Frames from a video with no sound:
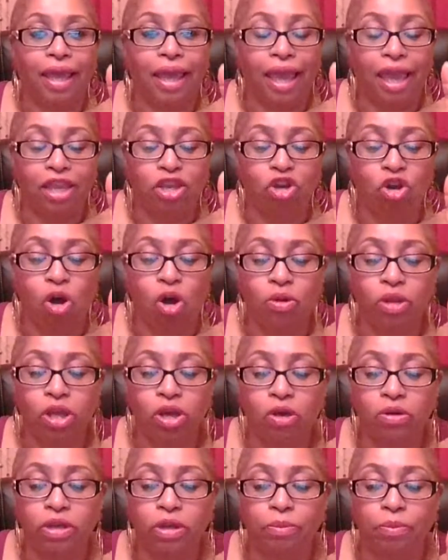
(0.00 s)
And you're only
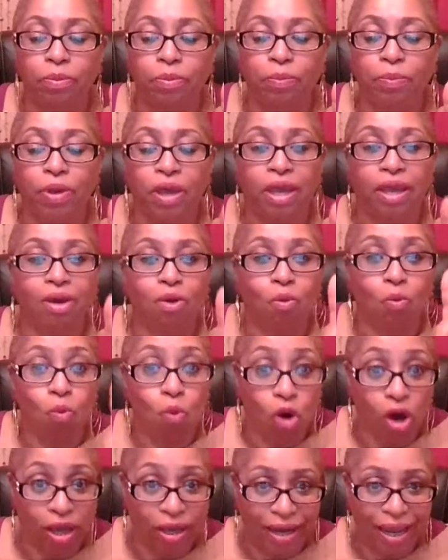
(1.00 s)
going to pick
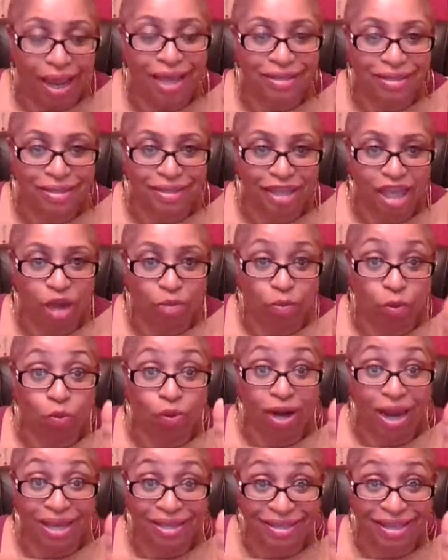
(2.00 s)
one as a sample.
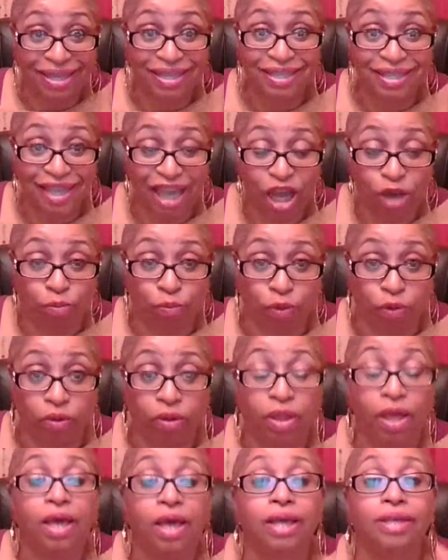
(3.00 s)
When I say sample,
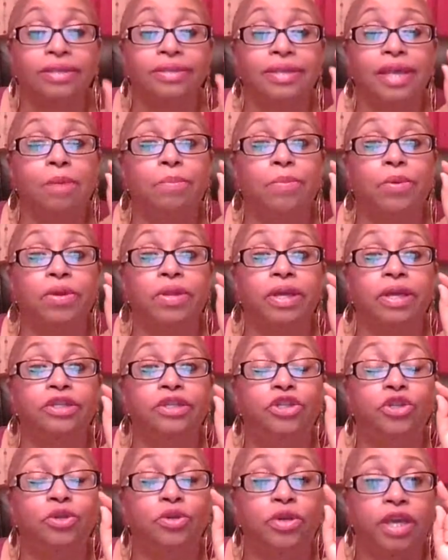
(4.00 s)
sample
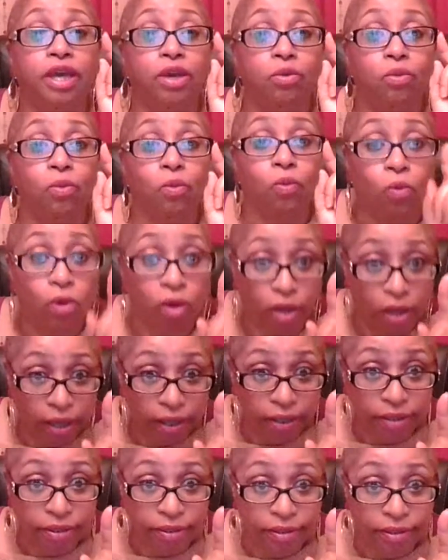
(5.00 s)
is you get
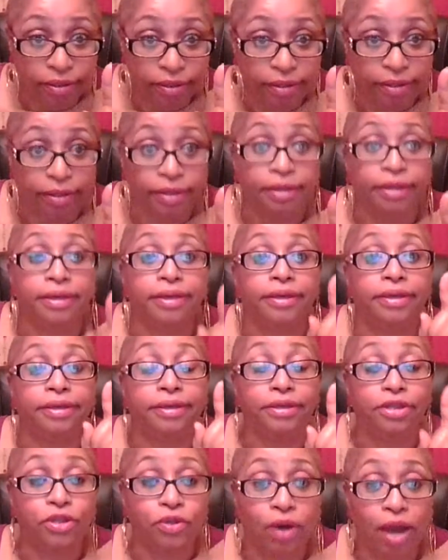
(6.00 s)
one,
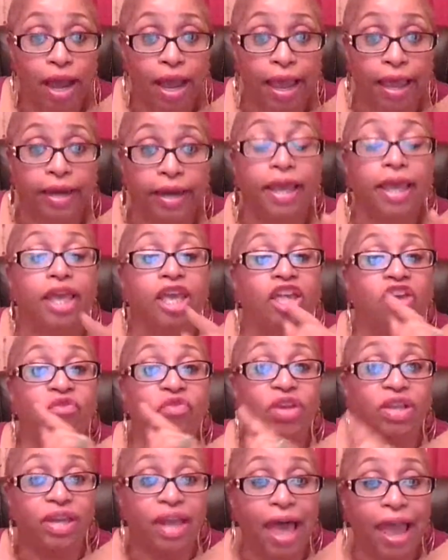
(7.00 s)
you try it.
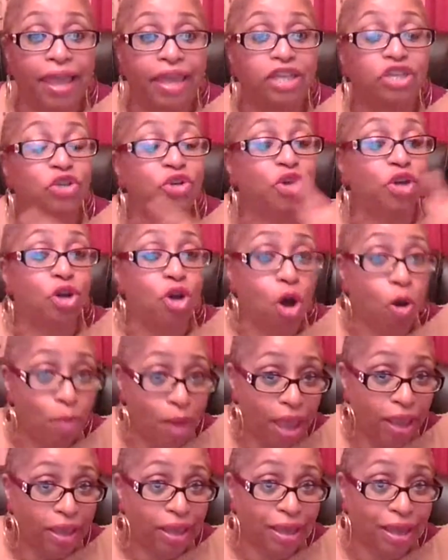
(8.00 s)
If you like it, you can go
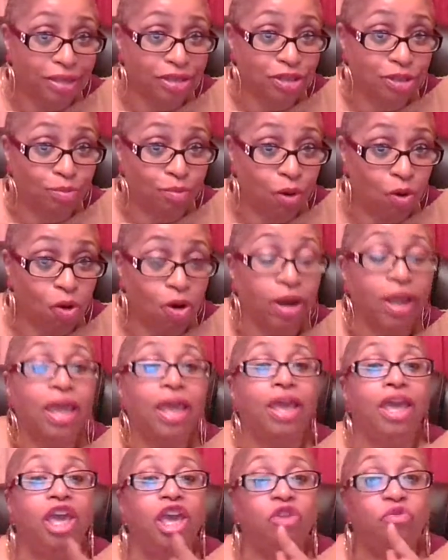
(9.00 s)
back and get some more.
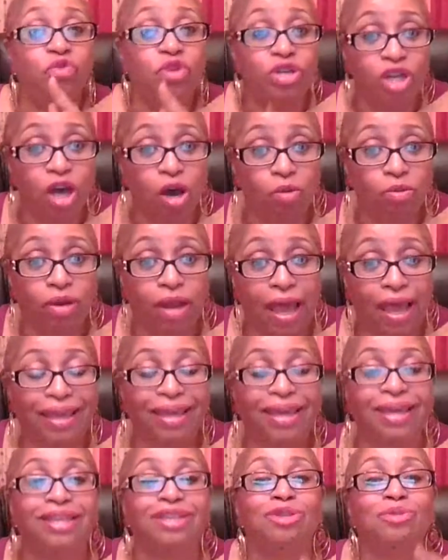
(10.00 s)
If you don't
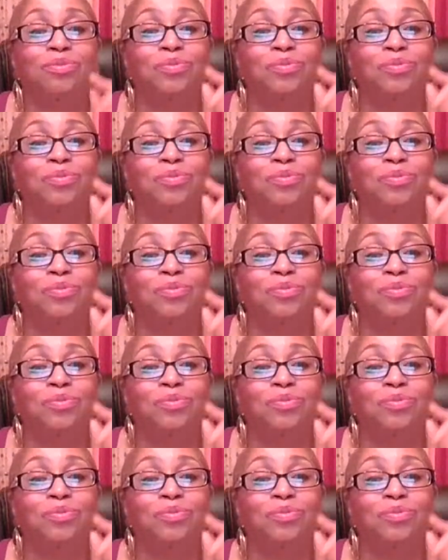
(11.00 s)
like it,